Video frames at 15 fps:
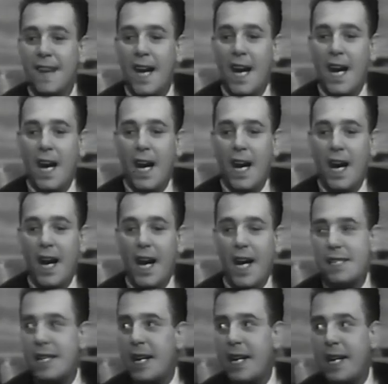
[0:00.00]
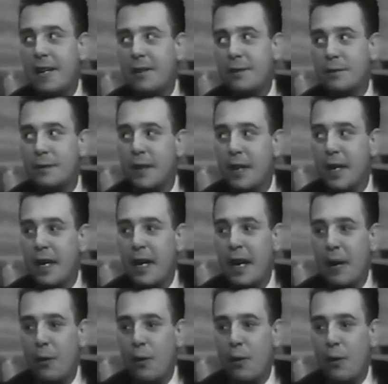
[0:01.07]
place. I'll start out at